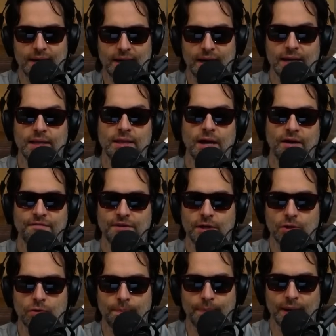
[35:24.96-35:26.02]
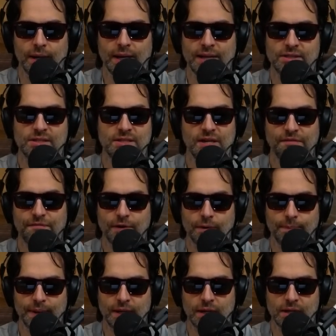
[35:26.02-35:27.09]
I love you, but it's
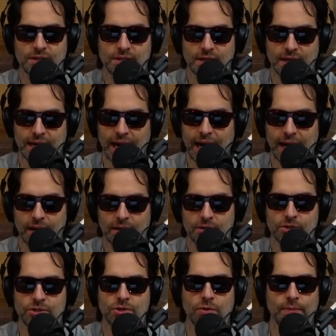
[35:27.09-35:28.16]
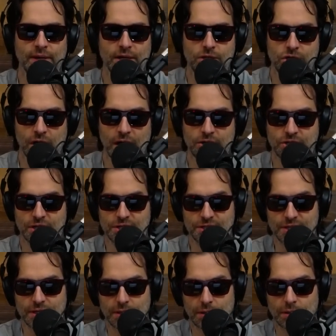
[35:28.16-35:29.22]
different because, God, there's so many judges.